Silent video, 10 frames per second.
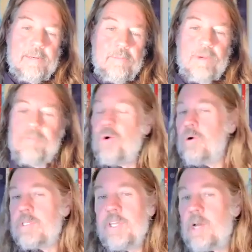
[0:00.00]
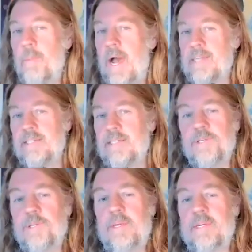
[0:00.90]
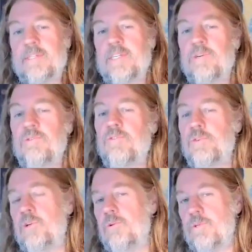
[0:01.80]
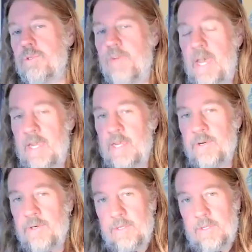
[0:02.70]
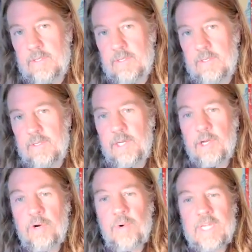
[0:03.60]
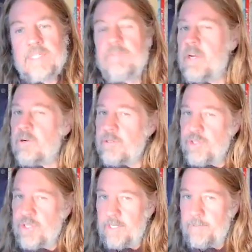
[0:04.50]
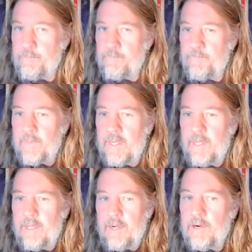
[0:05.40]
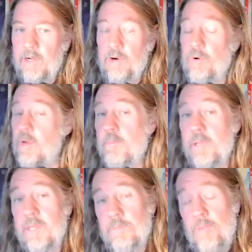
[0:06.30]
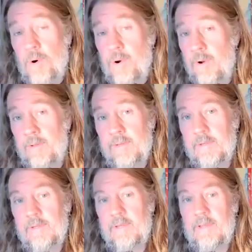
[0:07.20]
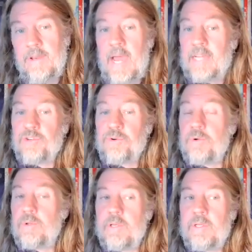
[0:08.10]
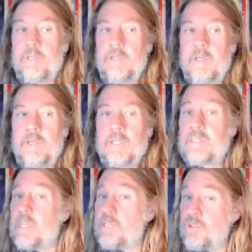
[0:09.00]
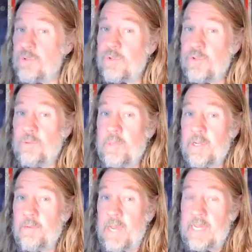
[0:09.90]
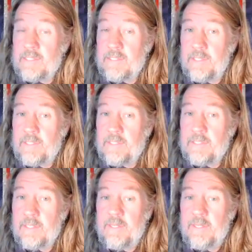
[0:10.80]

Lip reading: But of course, the capacity to make skillful use of anger and aggressive energy are incredibly important, natural and essential human capacities.